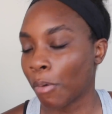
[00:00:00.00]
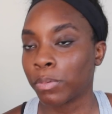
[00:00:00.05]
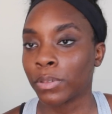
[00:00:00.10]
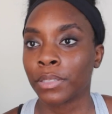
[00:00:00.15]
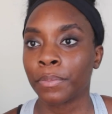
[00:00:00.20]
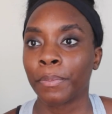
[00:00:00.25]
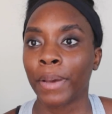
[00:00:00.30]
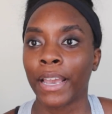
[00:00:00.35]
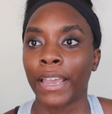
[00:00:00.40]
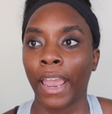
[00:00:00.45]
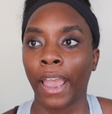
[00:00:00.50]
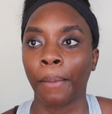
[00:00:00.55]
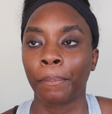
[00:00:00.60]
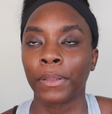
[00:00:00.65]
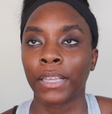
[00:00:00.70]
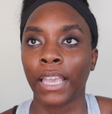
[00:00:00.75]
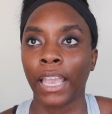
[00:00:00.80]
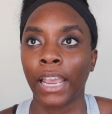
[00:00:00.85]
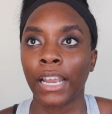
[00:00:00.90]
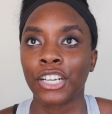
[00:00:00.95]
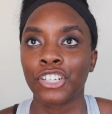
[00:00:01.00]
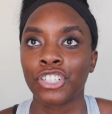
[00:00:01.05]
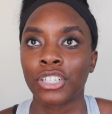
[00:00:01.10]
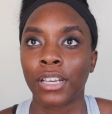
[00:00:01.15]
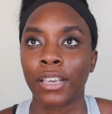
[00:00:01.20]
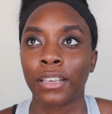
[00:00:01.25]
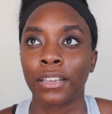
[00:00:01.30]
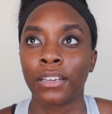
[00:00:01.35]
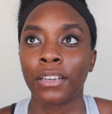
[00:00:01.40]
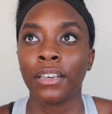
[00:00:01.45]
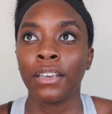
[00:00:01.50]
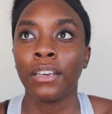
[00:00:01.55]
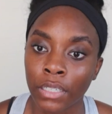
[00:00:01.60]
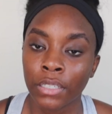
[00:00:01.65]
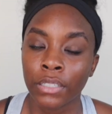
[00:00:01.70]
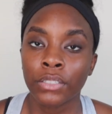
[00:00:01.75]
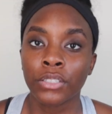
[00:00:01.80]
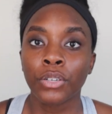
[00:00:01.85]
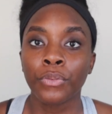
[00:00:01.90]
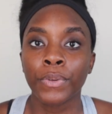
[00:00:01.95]
helps my application.
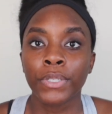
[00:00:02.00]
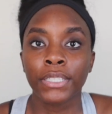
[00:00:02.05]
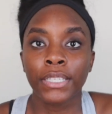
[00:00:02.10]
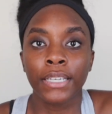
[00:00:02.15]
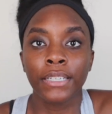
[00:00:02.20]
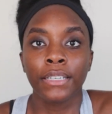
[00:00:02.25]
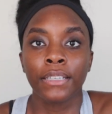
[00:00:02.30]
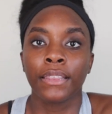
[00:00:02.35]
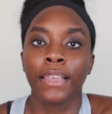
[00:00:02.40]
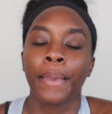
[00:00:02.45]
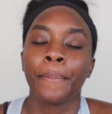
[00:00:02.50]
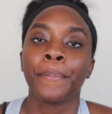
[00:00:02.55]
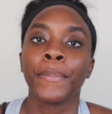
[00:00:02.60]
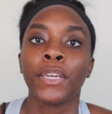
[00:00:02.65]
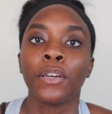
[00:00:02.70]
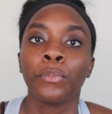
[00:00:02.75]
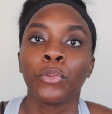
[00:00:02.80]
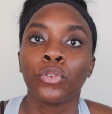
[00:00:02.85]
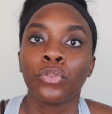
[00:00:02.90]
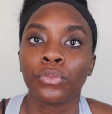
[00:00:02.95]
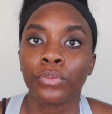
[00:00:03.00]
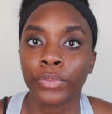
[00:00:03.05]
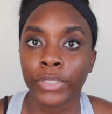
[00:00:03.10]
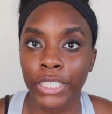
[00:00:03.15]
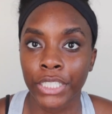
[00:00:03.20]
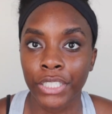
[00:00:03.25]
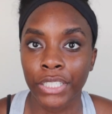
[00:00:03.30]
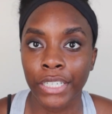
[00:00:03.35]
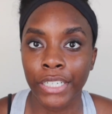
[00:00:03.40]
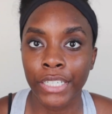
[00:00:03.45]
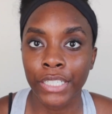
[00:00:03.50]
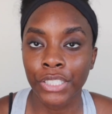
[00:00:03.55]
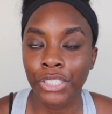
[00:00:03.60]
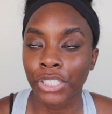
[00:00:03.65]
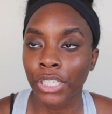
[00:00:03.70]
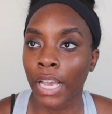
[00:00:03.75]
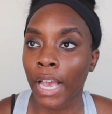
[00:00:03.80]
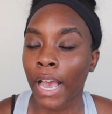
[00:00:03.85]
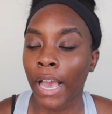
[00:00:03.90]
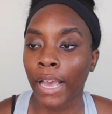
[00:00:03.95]
So once I did that minimal
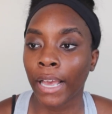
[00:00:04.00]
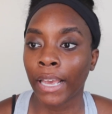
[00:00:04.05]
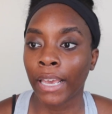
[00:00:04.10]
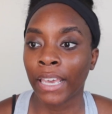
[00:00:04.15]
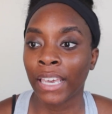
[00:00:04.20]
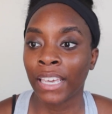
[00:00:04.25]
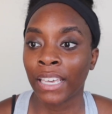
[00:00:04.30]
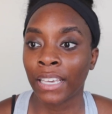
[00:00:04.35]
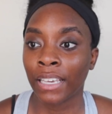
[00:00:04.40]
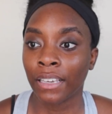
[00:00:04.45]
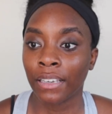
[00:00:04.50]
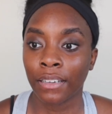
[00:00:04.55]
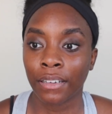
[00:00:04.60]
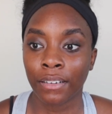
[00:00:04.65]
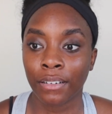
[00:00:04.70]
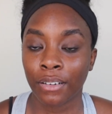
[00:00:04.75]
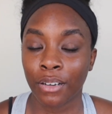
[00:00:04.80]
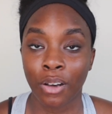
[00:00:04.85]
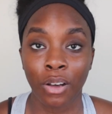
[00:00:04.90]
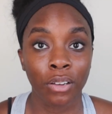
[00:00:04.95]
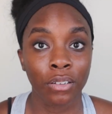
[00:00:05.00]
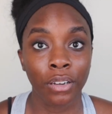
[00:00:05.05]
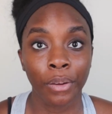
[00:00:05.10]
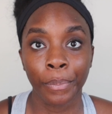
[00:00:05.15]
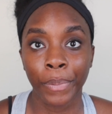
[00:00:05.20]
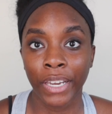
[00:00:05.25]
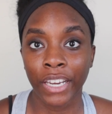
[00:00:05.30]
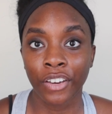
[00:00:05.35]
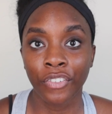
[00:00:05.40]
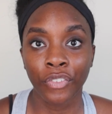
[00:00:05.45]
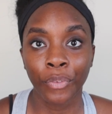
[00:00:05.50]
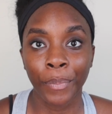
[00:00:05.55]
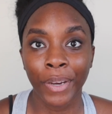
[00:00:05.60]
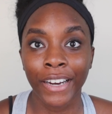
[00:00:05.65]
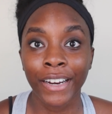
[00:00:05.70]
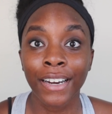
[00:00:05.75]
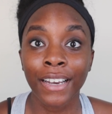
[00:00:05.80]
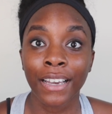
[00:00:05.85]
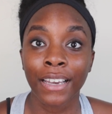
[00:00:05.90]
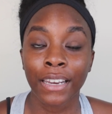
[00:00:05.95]
research, I called up Bank of
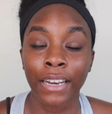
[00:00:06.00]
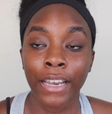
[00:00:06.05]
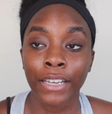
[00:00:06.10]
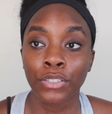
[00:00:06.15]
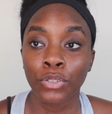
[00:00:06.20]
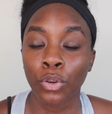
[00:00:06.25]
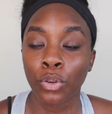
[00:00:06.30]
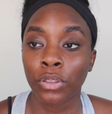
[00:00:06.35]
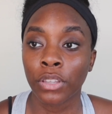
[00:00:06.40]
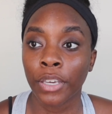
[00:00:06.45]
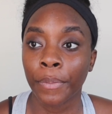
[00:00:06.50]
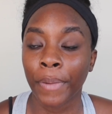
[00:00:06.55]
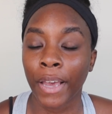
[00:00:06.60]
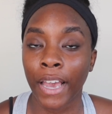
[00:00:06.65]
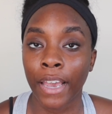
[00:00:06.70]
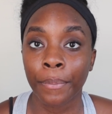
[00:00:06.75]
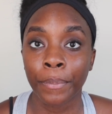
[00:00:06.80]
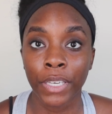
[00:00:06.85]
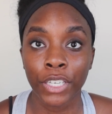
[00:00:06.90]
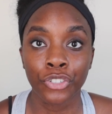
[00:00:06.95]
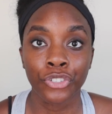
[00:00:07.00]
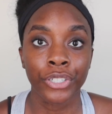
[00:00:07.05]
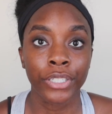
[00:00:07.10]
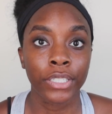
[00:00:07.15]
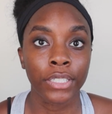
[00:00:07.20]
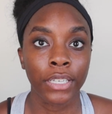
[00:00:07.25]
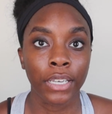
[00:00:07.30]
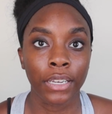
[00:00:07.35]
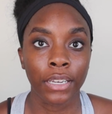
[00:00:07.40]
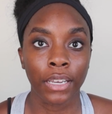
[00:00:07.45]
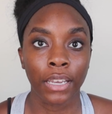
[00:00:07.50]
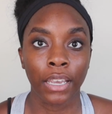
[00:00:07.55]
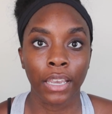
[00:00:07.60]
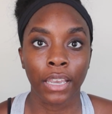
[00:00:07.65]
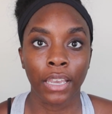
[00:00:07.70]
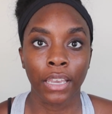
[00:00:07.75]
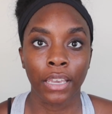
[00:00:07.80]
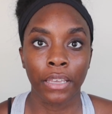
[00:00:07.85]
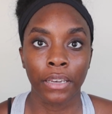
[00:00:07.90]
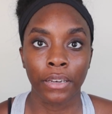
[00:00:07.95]
America and I told them I'm interested
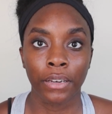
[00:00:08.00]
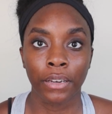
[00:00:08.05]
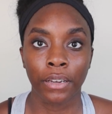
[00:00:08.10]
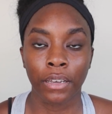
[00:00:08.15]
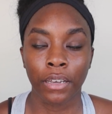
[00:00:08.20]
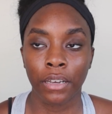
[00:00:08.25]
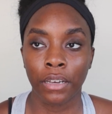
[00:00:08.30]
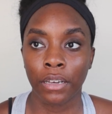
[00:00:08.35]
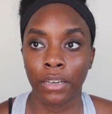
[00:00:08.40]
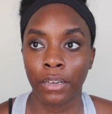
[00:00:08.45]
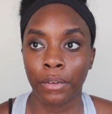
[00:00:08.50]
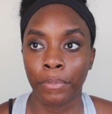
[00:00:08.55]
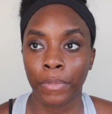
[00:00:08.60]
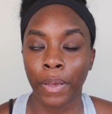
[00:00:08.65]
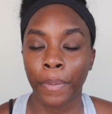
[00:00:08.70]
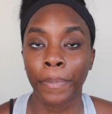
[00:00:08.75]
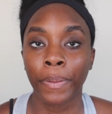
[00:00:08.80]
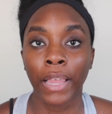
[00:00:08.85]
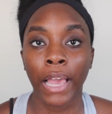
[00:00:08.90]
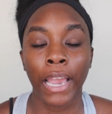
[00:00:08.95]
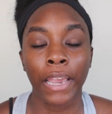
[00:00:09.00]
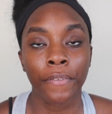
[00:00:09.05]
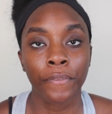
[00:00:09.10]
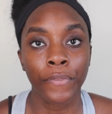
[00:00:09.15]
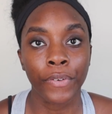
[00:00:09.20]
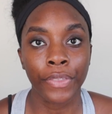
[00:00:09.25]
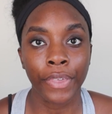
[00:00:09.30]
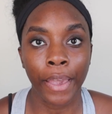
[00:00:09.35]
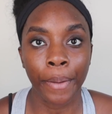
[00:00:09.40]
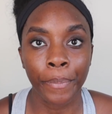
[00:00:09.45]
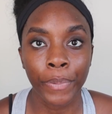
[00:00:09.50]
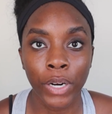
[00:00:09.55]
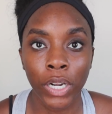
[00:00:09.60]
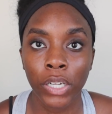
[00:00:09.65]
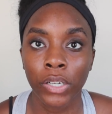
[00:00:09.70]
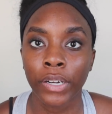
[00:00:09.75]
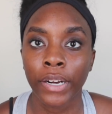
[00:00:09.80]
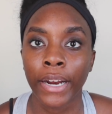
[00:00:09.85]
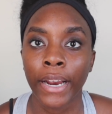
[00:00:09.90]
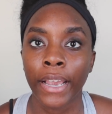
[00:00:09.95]
in um, applying for that
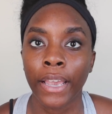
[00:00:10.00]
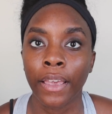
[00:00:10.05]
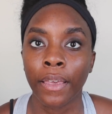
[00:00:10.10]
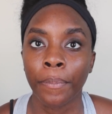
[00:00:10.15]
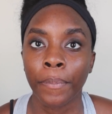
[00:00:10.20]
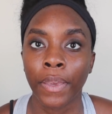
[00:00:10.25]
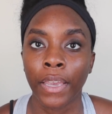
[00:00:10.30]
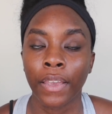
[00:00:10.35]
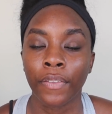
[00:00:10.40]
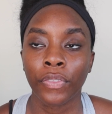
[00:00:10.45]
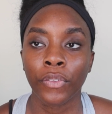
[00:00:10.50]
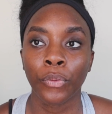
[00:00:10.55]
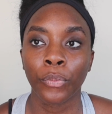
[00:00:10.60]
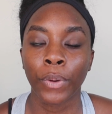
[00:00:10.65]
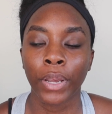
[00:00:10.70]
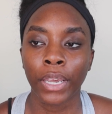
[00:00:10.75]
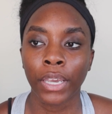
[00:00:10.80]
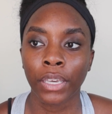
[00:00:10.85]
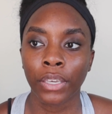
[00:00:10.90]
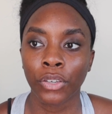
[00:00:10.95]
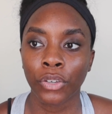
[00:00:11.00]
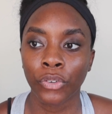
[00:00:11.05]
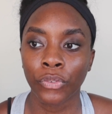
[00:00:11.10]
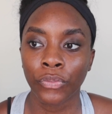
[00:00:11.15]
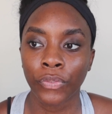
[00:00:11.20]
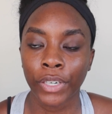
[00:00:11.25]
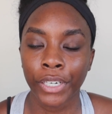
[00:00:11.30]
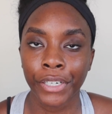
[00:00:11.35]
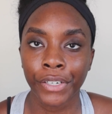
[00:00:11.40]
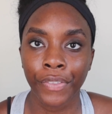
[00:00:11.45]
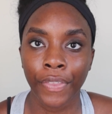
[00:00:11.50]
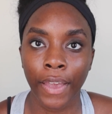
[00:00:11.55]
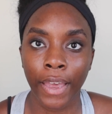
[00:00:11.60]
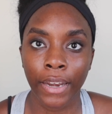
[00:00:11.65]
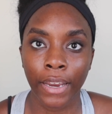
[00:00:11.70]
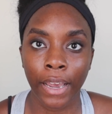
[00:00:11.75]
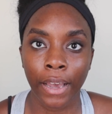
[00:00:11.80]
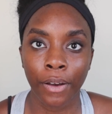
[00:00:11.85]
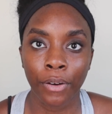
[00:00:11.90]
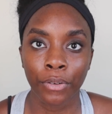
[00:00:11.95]
program. And the way you figure
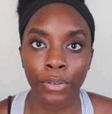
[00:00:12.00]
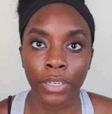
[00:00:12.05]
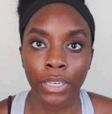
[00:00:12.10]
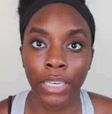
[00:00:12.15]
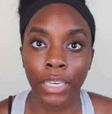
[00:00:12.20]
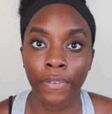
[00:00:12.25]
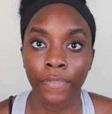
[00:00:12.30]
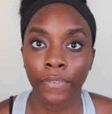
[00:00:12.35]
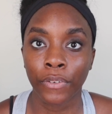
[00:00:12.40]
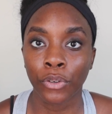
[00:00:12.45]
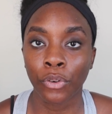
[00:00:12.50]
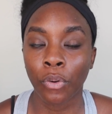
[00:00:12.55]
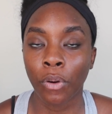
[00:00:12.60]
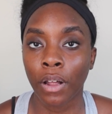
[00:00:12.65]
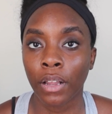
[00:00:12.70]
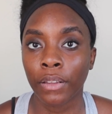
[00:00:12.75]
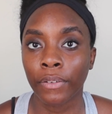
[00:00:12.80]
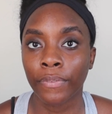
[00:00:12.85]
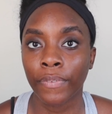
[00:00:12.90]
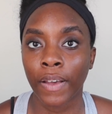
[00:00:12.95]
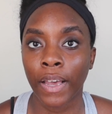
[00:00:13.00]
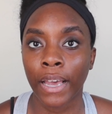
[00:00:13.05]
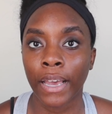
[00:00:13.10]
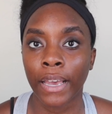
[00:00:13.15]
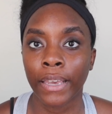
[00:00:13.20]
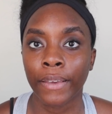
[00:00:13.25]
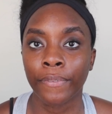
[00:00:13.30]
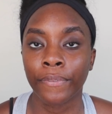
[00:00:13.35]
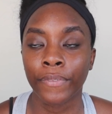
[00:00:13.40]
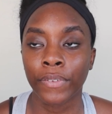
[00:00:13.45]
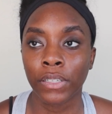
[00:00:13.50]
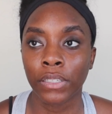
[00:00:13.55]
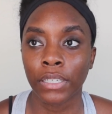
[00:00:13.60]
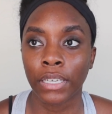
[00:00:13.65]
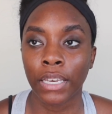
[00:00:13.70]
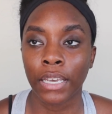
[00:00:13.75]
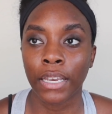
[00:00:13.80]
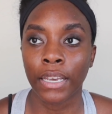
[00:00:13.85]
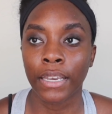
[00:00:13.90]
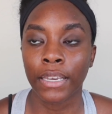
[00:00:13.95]
that out, if you qualify
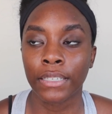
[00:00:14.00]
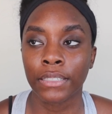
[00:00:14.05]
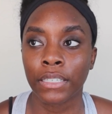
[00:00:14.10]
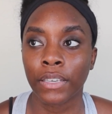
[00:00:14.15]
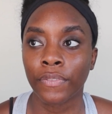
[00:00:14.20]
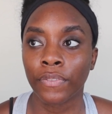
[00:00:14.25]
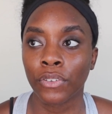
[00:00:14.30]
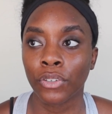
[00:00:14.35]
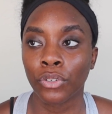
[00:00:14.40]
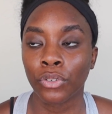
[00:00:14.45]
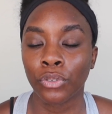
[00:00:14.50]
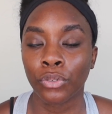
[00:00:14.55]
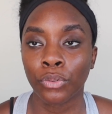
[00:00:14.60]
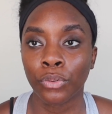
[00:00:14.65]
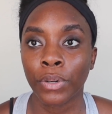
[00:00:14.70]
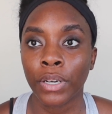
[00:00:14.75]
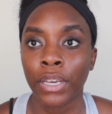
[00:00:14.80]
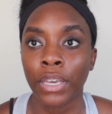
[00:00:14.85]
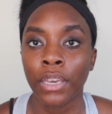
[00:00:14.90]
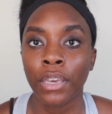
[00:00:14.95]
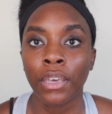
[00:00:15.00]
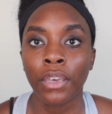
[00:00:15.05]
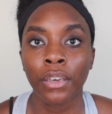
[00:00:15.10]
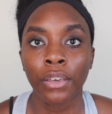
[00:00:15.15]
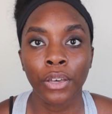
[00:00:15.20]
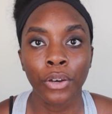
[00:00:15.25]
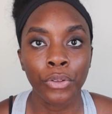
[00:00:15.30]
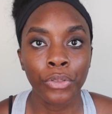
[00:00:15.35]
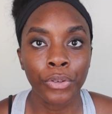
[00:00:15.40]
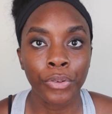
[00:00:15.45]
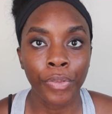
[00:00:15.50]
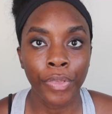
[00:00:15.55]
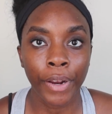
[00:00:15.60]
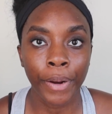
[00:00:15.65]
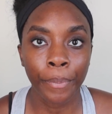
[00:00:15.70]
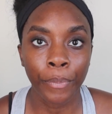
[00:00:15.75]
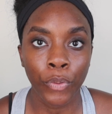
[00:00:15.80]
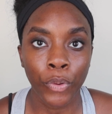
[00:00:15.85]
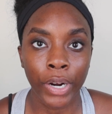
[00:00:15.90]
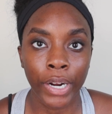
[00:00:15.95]
fully, is if you go through
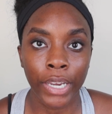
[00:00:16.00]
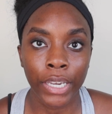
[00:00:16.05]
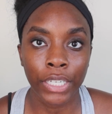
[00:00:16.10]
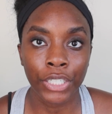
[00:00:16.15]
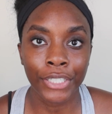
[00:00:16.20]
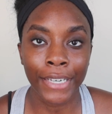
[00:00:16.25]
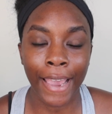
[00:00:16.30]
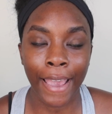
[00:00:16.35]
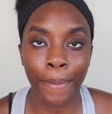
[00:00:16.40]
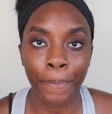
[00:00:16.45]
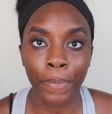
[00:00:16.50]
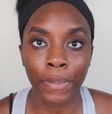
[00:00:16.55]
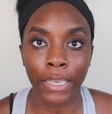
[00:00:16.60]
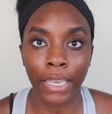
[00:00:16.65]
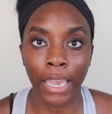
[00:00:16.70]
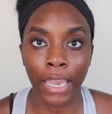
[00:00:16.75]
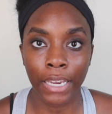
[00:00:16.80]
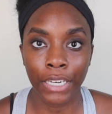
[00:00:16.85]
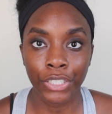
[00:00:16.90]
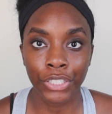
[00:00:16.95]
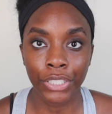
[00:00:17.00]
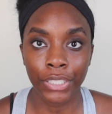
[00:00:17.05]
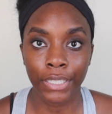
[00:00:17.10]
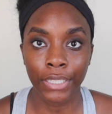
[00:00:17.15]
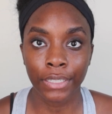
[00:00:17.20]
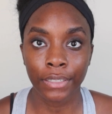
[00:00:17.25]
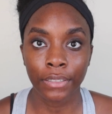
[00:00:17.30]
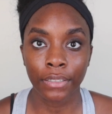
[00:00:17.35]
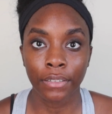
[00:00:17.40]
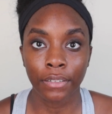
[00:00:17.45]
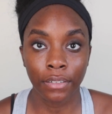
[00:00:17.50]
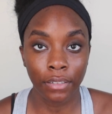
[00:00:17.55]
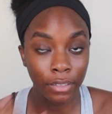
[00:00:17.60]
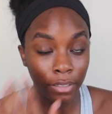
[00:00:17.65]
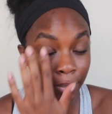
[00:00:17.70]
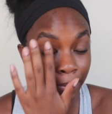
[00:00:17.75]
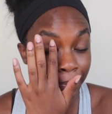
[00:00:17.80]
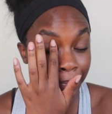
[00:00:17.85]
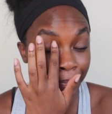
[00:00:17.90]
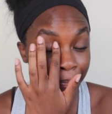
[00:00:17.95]
their mortgage application.
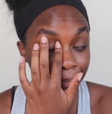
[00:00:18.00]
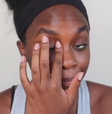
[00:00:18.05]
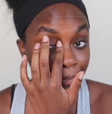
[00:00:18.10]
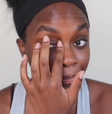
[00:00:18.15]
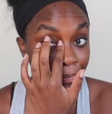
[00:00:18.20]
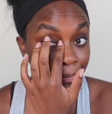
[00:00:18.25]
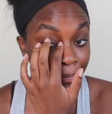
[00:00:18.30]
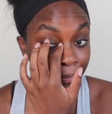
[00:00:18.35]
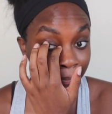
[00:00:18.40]
Um,